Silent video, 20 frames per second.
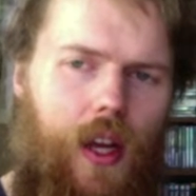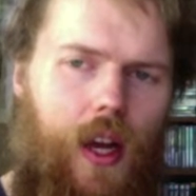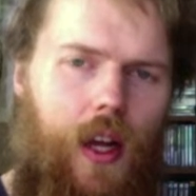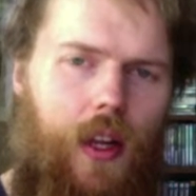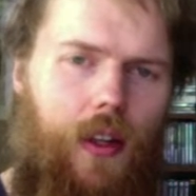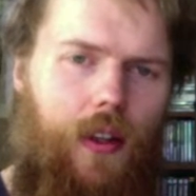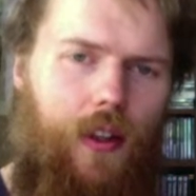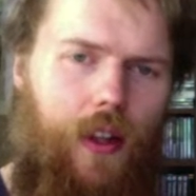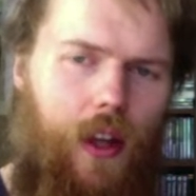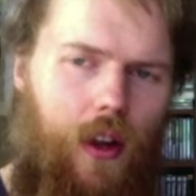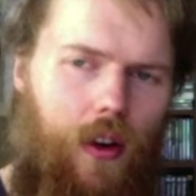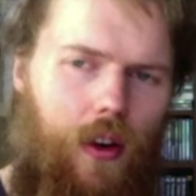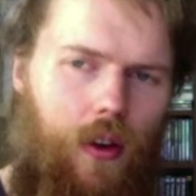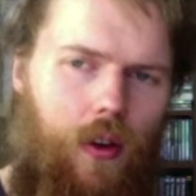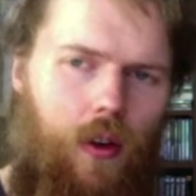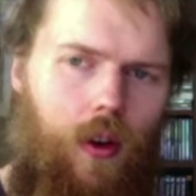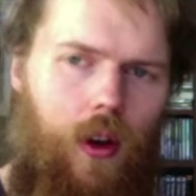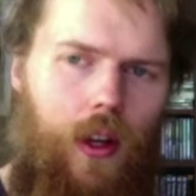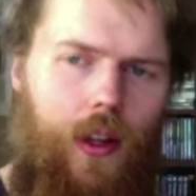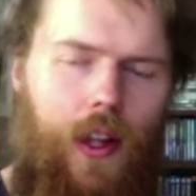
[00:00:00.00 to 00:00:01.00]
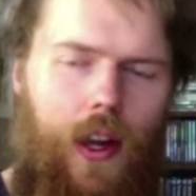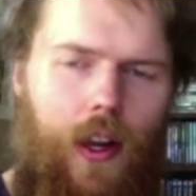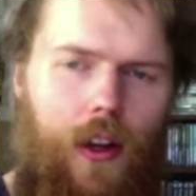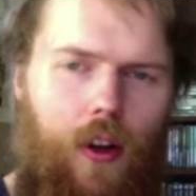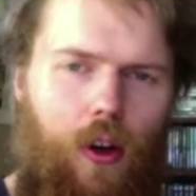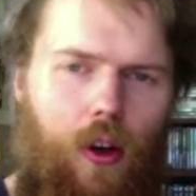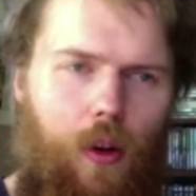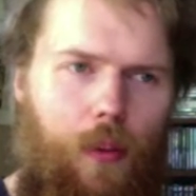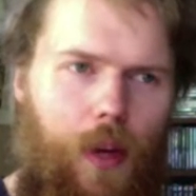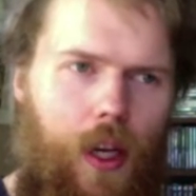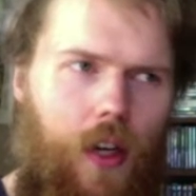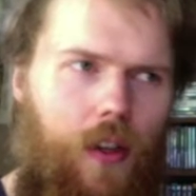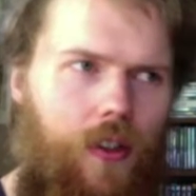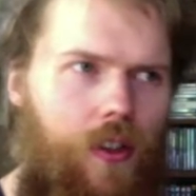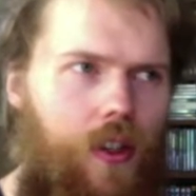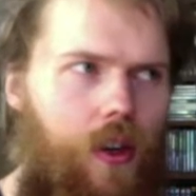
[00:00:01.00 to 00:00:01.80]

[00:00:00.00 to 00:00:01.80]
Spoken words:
and they're all attending Comic Con.